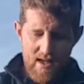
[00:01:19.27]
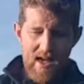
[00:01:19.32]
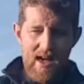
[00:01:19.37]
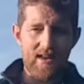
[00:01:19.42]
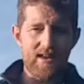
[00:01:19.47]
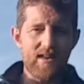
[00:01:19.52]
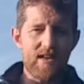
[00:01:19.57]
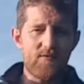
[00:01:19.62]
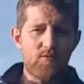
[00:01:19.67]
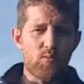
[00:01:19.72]

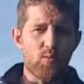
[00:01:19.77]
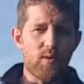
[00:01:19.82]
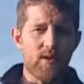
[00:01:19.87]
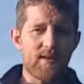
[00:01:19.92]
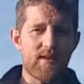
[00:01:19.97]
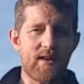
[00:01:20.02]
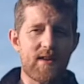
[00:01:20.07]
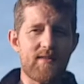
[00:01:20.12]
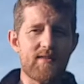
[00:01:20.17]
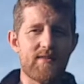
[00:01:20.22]
And even
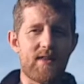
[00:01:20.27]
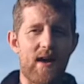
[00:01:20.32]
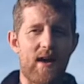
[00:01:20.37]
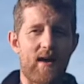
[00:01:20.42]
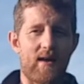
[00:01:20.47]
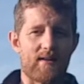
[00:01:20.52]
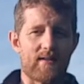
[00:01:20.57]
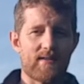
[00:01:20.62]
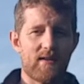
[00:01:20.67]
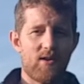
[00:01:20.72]
within
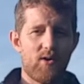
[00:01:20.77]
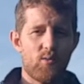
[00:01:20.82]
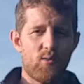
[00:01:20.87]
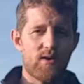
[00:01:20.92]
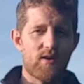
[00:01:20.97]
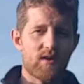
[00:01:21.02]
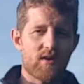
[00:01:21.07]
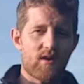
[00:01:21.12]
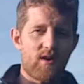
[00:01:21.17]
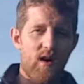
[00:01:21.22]
that,
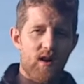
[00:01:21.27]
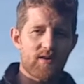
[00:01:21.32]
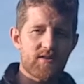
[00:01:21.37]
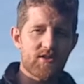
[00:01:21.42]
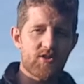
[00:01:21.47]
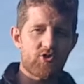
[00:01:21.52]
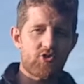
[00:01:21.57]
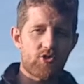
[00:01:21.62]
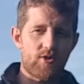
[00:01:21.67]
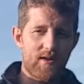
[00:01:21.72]
we can
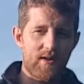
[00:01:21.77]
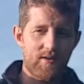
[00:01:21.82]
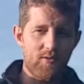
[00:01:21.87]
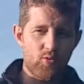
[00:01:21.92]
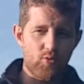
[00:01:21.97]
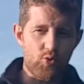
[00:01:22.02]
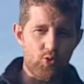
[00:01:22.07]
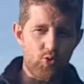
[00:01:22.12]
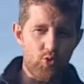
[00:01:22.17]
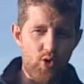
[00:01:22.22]
concentrate
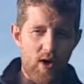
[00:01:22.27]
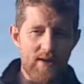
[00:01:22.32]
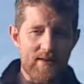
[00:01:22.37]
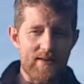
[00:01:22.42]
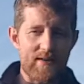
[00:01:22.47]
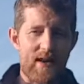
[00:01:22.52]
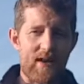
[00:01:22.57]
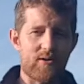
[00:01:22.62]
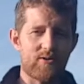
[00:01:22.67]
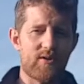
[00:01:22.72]
right
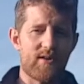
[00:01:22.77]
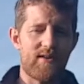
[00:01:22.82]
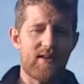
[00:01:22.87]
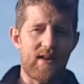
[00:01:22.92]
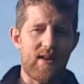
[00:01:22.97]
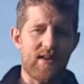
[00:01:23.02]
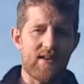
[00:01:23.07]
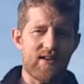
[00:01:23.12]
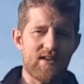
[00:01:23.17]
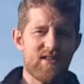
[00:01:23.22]
now
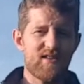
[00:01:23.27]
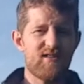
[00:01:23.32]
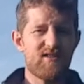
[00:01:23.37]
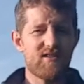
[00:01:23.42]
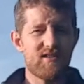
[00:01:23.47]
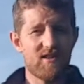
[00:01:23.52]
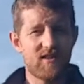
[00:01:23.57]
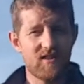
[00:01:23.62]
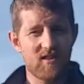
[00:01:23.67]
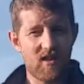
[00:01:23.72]
today
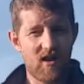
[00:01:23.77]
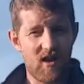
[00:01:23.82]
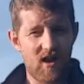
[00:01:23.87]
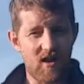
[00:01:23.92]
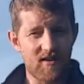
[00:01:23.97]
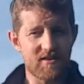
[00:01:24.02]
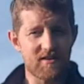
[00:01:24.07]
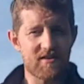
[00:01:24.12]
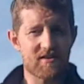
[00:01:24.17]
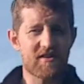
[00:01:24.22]

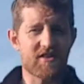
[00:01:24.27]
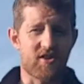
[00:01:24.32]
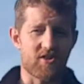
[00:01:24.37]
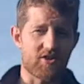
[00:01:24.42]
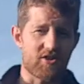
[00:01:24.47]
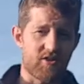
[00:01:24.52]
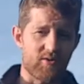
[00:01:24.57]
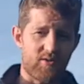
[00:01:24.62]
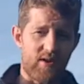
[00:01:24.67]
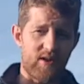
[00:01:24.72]
on a
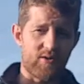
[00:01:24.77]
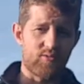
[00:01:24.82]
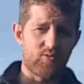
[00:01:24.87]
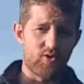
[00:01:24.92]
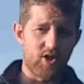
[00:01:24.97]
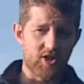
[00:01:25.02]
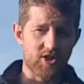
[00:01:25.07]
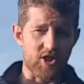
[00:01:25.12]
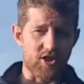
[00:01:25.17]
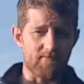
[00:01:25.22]
discussion around
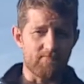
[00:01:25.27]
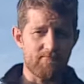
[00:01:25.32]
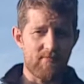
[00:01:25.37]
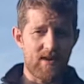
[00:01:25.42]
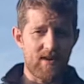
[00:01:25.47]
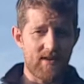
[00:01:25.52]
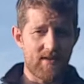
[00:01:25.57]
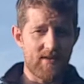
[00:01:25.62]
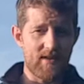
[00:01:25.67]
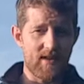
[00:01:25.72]
Russia.
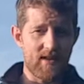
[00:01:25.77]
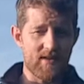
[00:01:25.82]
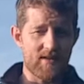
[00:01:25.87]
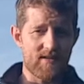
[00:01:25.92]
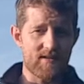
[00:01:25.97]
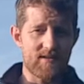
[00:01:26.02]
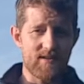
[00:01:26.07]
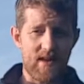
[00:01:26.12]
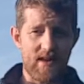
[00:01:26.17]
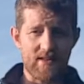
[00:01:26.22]
And I
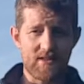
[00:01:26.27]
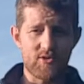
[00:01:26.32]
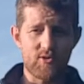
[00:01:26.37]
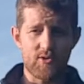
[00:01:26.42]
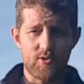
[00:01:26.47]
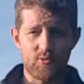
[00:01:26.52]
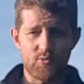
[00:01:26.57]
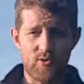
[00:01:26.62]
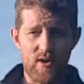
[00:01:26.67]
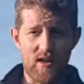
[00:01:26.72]
think that's
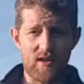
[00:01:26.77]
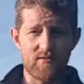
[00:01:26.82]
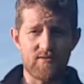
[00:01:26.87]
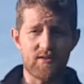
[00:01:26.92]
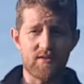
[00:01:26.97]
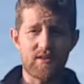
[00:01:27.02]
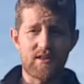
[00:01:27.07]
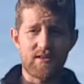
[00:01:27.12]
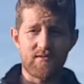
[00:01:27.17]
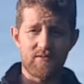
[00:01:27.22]

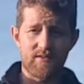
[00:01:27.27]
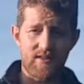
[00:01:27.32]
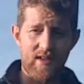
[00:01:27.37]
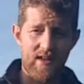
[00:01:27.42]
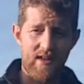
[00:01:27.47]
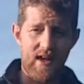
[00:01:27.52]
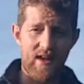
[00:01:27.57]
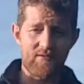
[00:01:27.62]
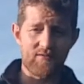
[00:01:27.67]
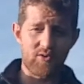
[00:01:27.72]
relevant given
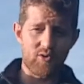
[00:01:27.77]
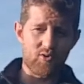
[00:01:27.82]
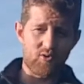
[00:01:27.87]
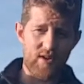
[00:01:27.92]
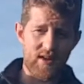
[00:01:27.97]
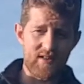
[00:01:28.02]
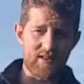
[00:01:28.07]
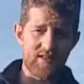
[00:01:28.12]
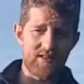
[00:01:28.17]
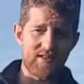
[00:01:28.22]
they have the
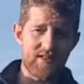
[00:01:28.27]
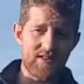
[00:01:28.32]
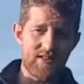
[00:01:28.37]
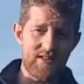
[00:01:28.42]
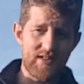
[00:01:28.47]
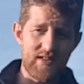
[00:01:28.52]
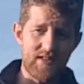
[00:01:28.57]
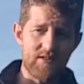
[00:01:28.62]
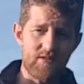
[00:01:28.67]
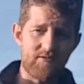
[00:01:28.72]
greatest
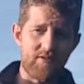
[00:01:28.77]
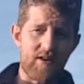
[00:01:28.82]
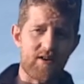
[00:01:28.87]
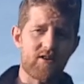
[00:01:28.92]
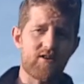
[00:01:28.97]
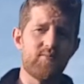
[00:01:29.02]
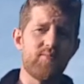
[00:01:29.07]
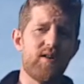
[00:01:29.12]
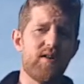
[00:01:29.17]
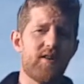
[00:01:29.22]
yield
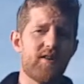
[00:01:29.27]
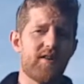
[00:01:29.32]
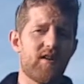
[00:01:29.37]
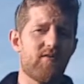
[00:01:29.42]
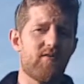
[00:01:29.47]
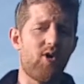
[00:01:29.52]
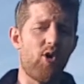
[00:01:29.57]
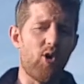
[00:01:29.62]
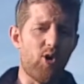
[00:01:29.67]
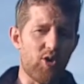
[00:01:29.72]
variability
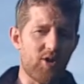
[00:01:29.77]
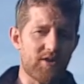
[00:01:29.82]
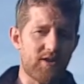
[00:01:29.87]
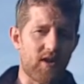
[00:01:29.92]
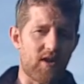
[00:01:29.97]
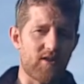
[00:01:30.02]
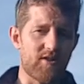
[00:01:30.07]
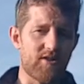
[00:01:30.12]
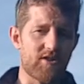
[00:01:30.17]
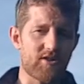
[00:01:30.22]
of all the
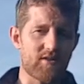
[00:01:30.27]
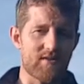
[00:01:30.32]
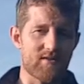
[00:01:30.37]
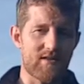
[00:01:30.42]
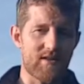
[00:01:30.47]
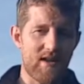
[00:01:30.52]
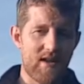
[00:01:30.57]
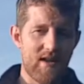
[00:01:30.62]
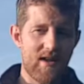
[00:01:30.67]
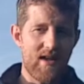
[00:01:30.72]

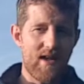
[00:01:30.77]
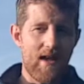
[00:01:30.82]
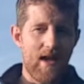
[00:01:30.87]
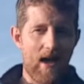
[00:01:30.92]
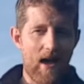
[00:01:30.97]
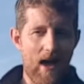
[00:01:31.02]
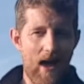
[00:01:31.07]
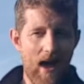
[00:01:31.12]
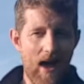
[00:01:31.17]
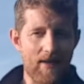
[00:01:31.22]
origins,
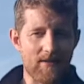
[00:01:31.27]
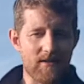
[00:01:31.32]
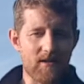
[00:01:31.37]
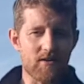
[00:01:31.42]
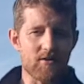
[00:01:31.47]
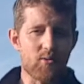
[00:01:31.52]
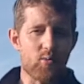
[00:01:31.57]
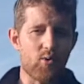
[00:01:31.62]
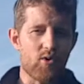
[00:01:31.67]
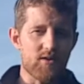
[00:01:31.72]
and
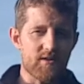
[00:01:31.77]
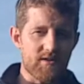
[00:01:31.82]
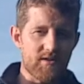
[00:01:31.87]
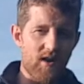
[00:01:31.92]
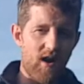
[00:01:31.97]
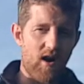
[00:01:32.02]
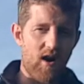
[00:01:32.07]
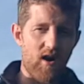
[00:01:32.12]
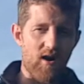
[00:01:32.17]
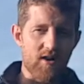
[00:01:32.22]
they're the ones
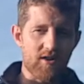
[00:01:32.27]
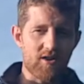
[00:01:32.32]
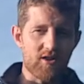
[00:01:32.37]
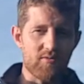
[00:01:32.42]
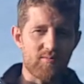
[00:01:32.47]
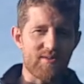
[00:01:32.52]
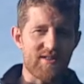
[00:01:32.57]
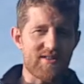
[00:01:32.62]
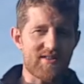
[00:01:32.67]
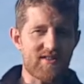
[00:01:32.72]

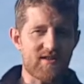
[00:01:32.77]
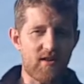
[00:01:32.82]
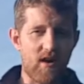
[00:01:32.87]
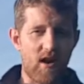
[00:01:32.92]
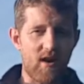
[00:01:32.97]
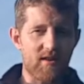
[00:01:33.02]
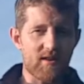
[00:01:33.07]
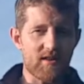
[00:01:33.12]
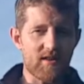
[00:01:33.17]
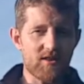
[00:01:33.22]
arguably
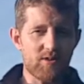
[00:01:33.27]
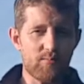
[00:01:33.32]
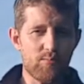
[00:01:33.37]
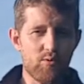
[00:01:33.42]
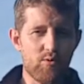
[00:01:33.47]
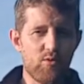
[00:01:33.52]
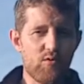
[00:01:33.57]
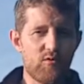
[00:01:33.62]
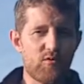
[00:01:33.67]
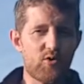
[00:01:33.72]
starting to
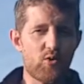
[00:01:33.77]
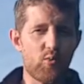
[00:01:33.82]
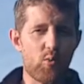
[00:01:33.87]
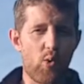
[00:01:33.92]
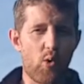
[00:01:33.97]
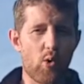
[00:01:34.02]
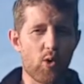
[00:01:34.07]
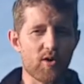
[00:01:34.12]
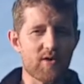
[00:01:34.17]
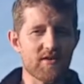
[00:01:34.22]
move
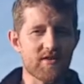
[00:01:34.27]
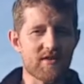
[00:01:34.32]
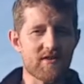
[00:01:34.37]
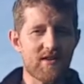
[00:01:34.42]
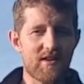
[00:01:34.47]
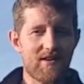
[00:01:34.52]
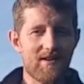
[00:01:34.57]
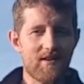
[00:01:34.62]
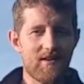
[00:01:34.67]
towards